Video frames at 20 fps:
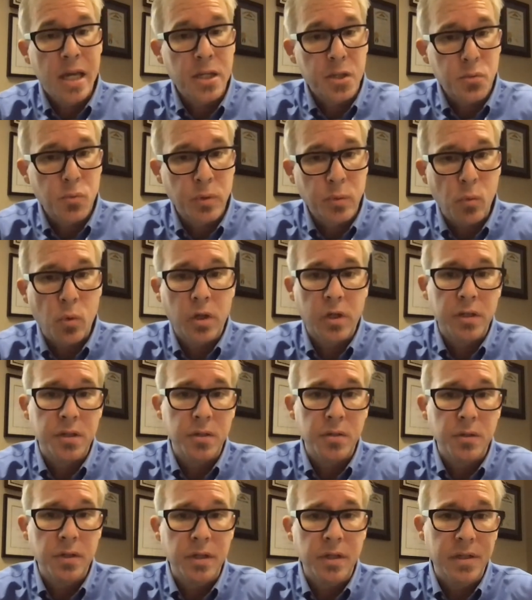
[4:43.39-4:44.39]
yes, we
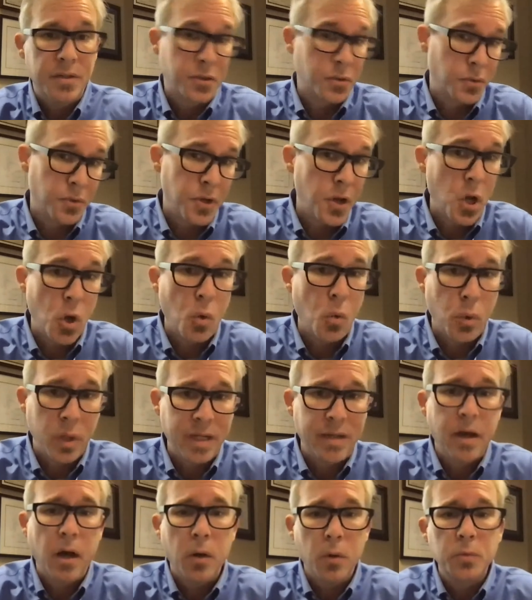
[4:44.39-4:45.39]
want to do this, or
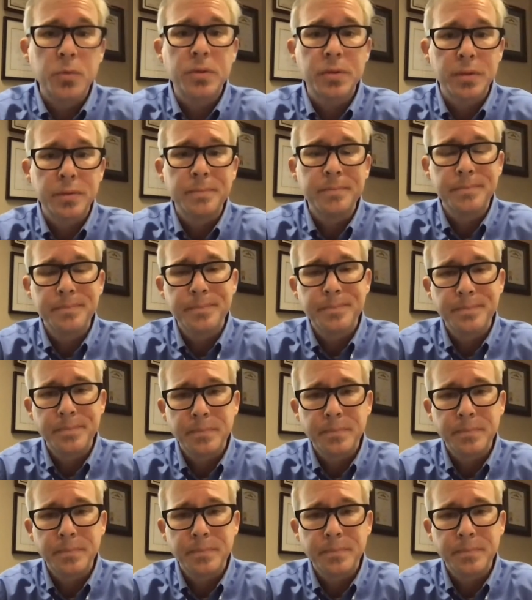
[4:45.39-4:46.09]
no, we don't.